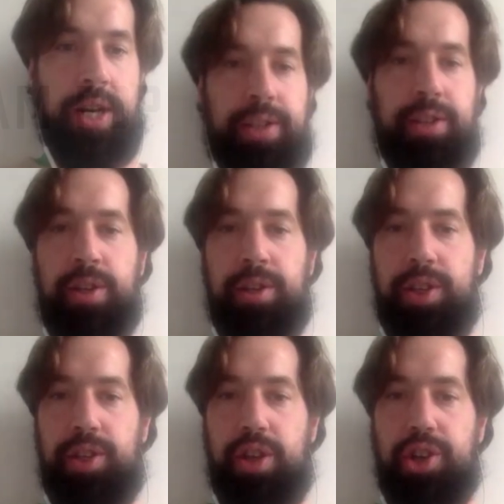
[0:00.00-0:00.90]
All right, the
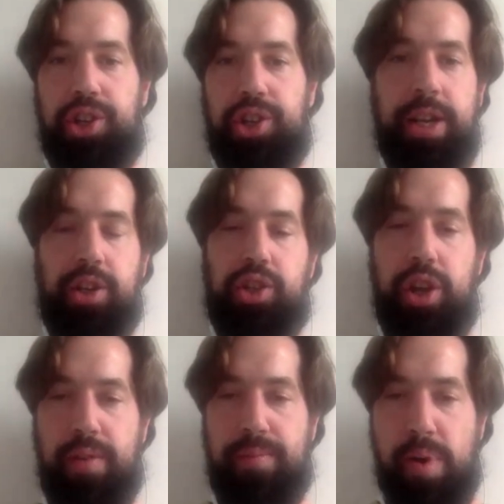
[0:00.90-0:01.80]
discussion and the
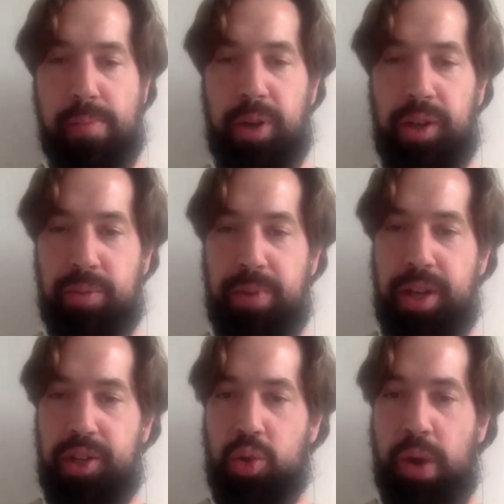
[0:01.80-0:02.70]
study of populism
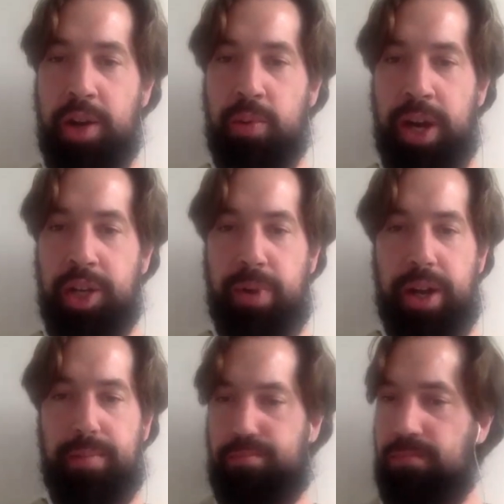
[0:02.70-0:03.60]
is quite
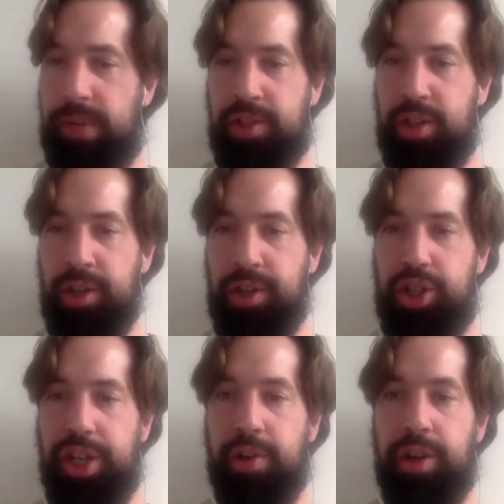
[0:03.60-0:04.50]
widespread. That's not a
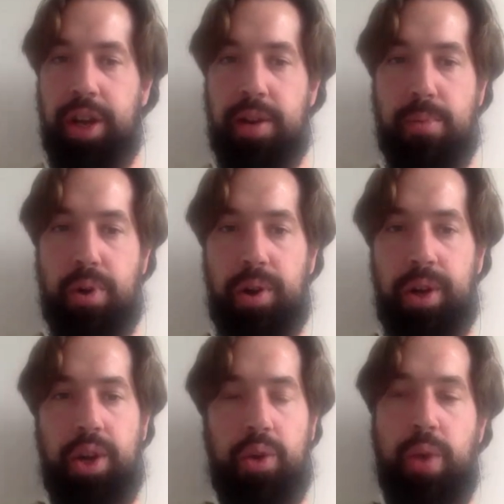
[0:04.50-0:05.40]
secret anymore.
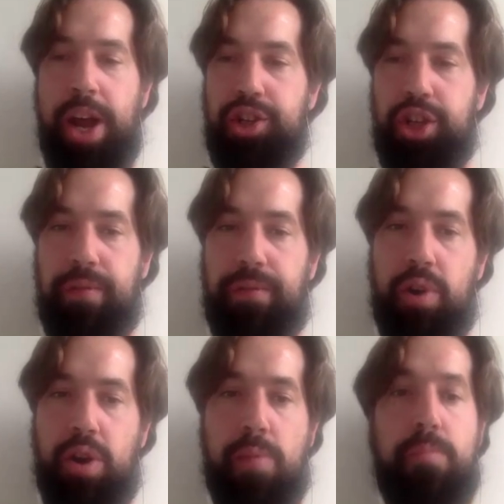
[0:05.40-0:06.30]
Ranging
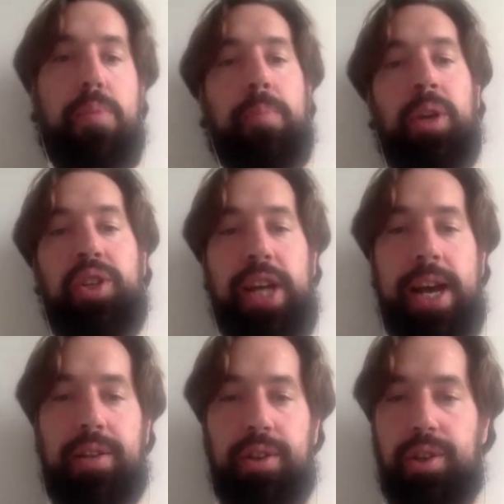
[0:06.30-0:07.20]
from populist
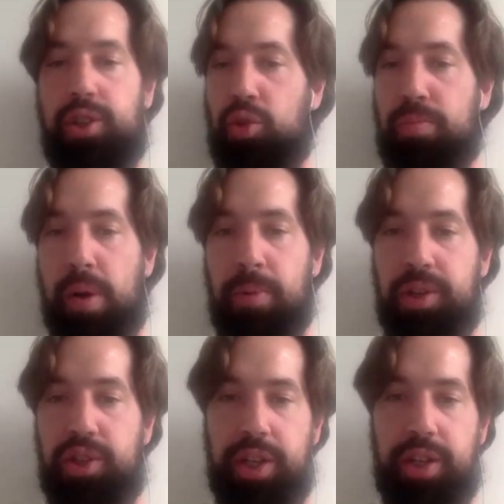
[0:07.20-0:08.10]
actors to
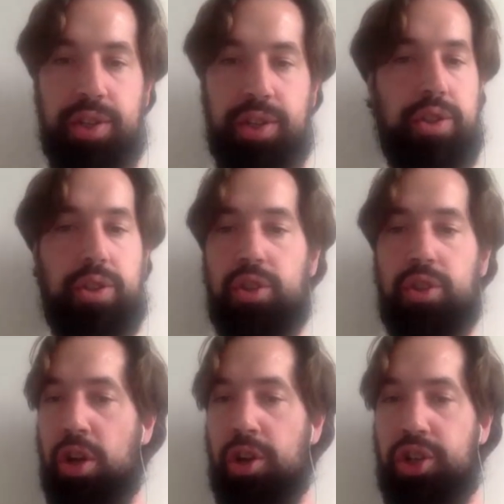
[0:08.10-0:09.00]
populist citizens, the
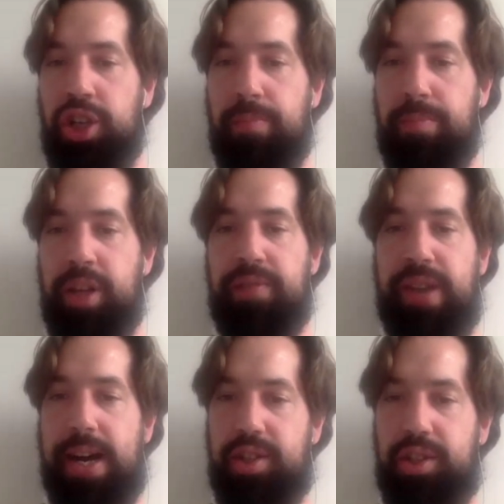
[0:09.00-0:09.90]
scholarship is
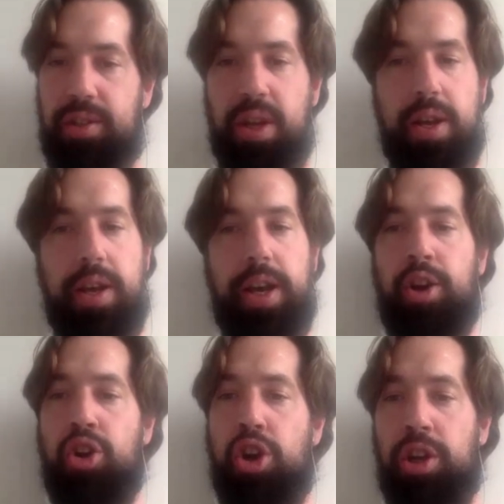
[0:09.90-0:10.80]
vast and
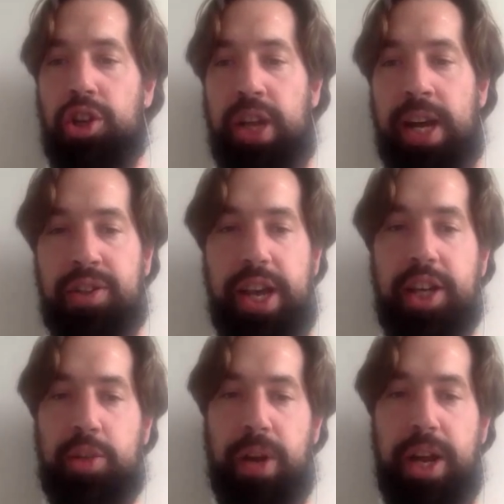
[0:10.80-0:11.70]
our knowledge has
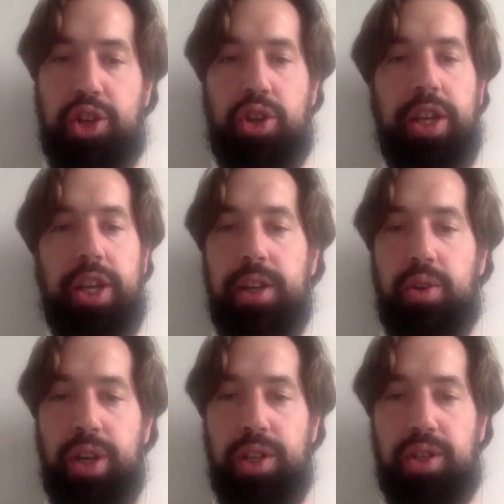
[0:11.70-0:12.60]
exponentially
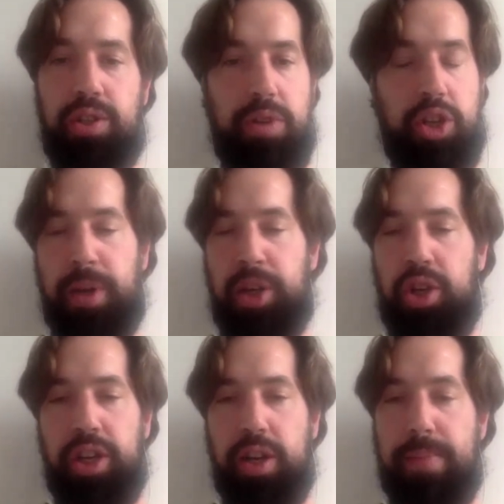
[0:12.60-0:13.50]
increased,
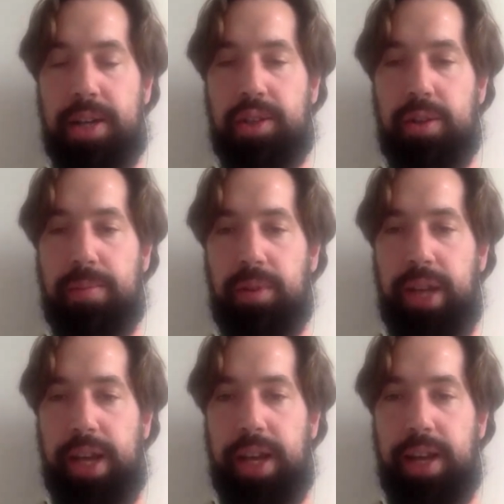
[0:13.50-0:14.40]
especially in the past couple of
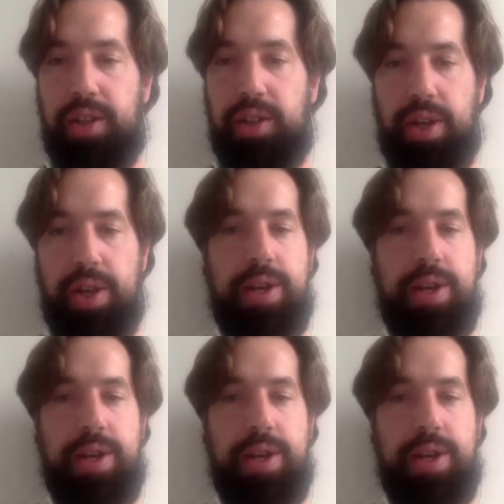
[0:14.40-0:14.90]
decades.